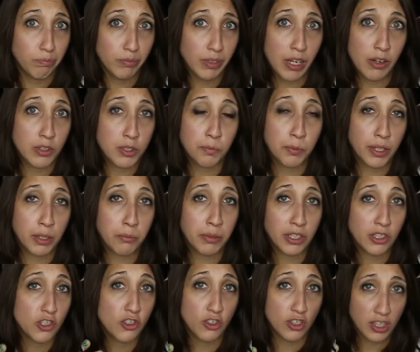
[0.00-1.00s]
That was pretty
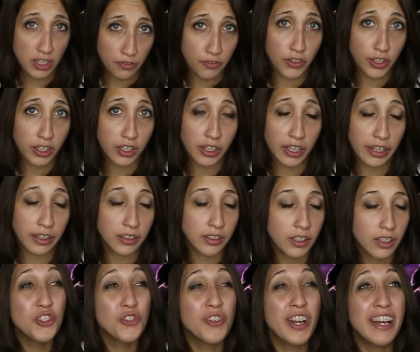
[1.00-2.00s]
much the Foot Clan.
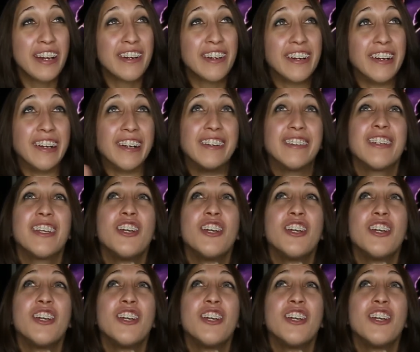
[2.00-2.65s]
Shredder.